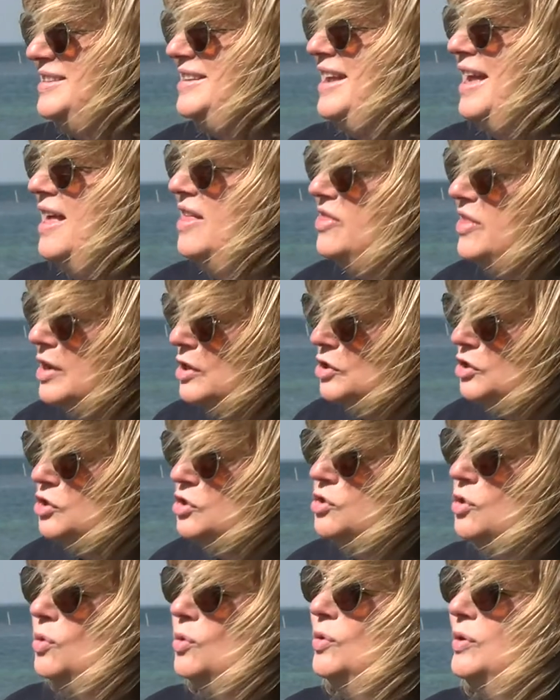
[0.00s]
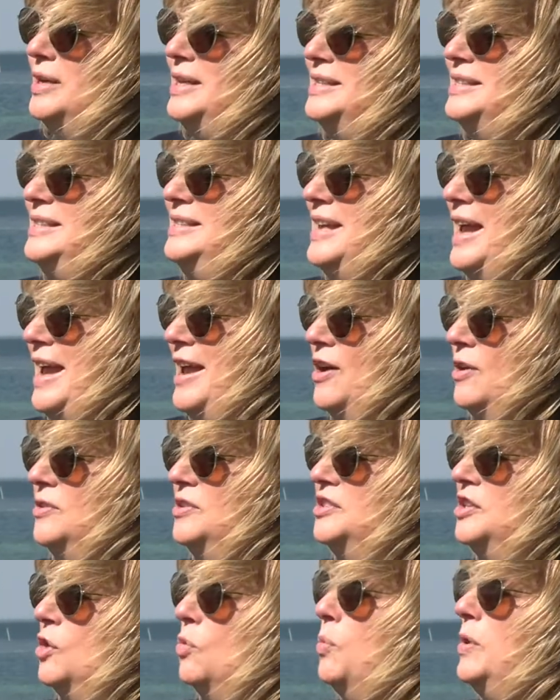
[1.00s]
get their stories
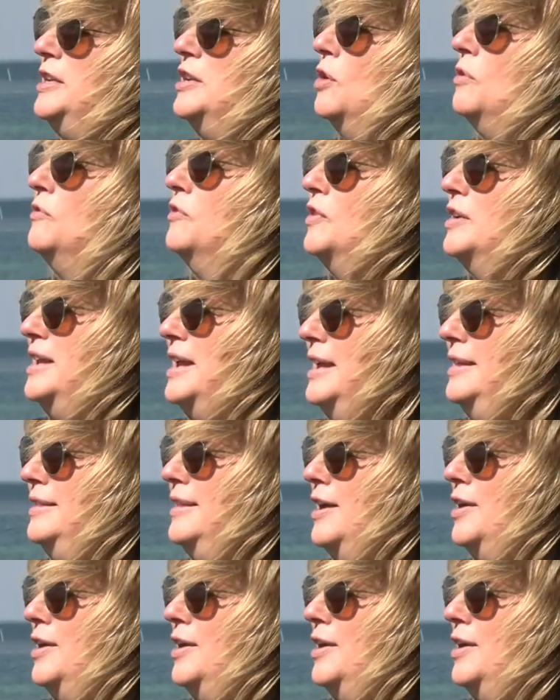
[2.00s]
down so we don't forget